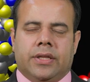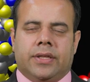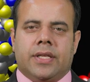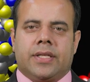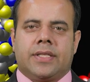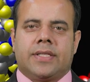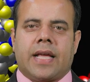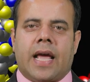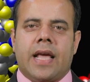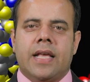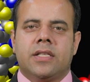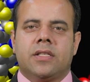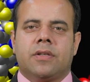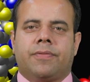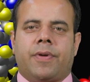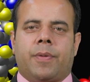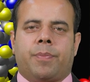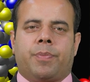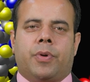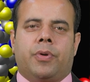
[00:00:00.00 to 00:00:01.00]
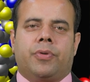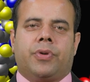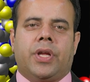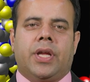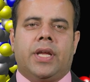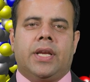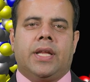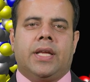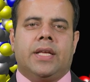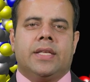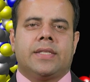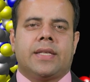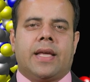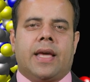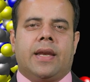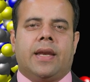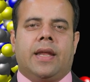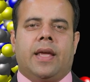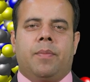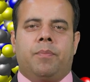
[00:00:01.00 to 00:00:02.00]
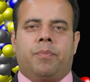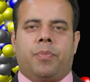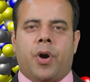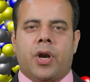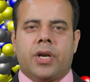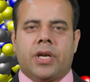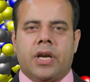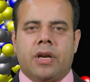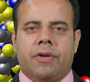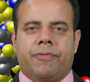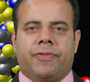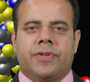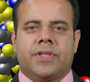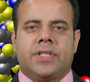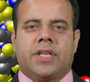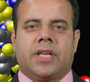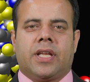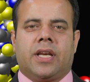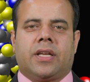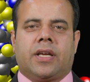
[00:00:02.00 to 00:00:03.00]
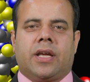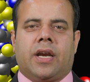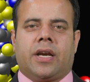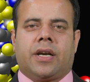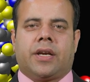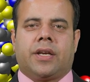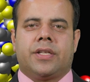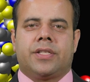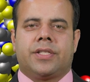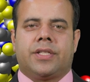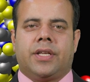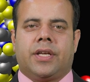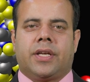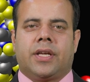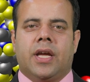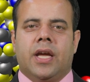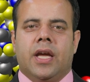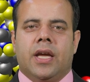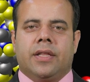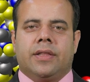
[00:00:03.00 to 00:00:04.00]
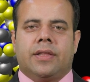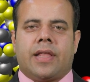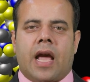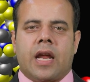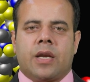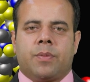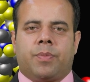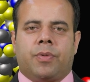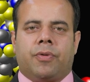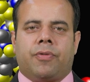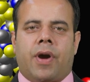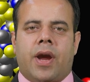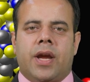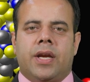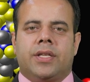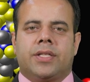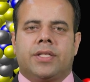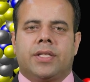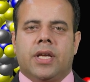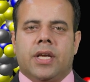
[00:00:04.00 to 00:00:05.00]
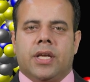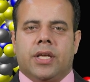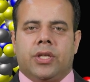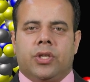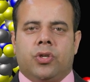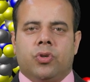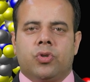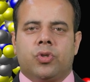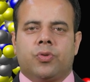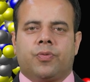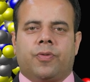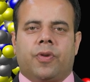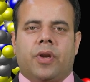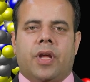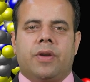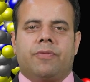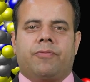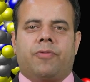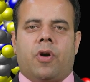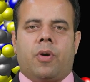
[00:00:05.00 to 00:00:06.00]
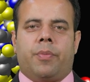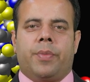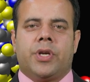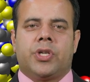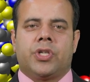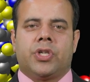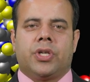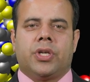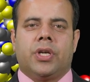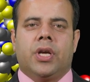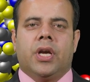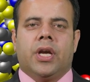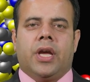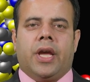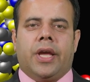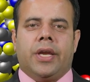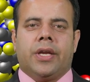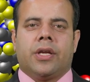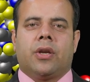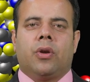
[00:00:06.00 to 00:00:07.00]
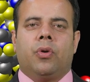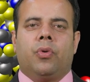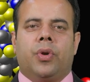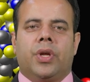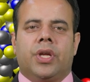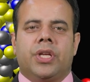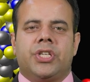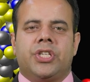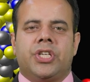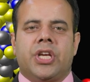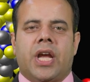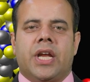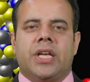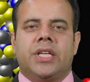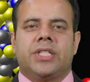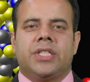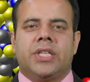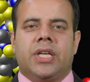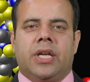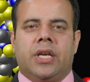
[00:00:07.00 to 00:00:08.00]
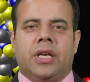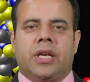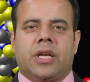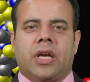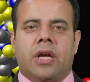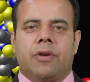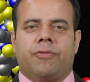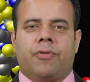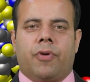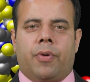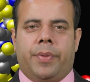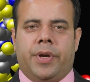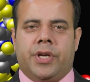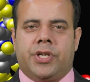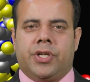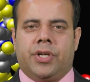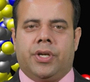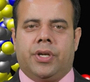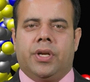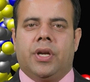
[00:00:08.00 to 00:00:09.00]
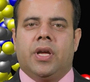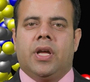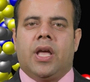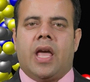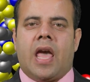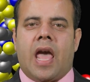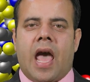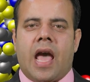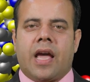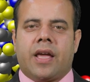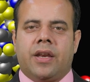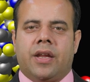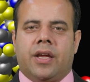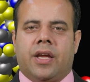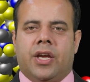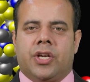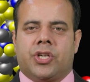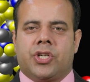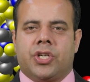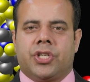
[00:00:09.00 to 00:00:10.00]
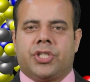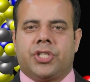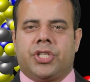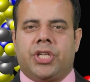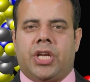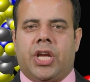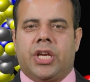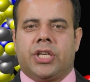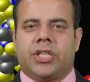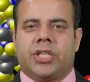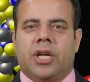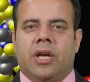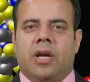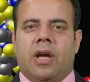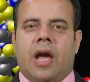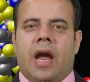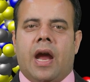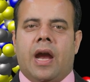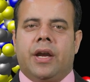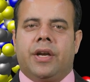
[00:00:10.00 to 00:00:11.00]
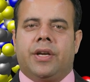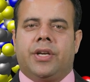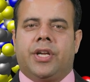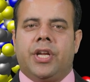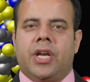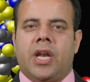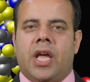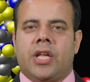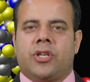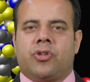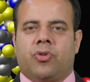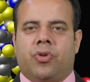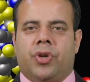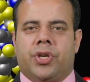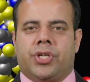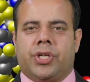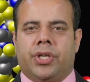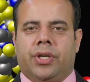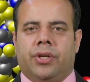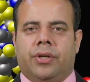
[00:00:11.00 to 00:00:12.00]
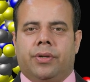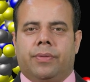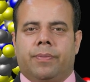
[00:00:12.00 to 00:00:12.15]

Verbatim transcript: The size of a protein is an important physical characteristic that provides useful information including change in conformation, aggregation state and denaturation.